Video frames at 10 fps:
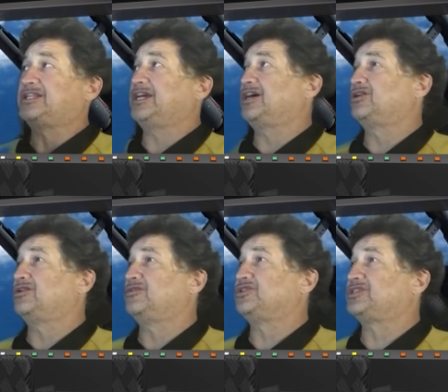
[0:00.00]
thing, I don't know
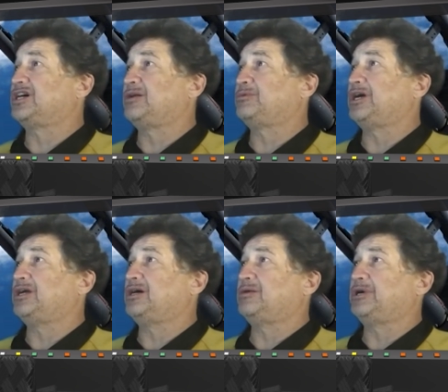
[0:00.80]
if you saw on
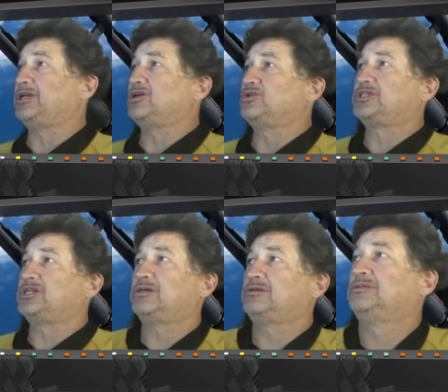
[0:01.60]
my notes
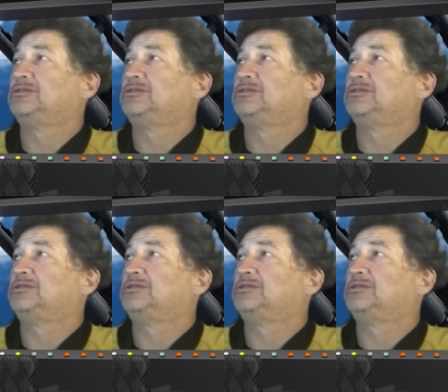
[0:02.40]
here.